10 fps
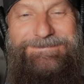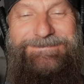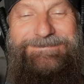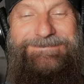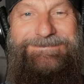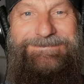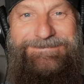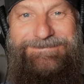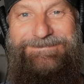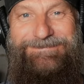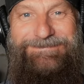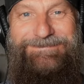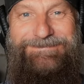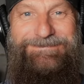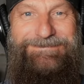
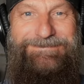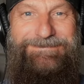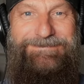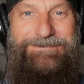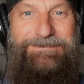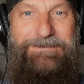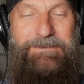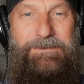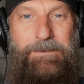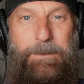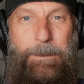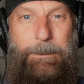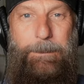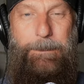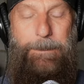
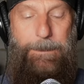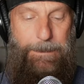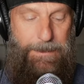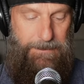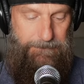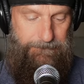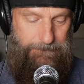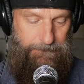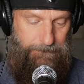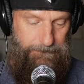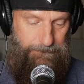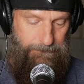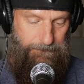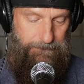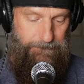
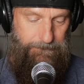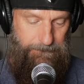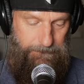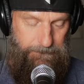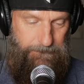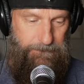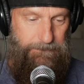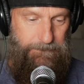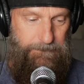This person isn't speaking.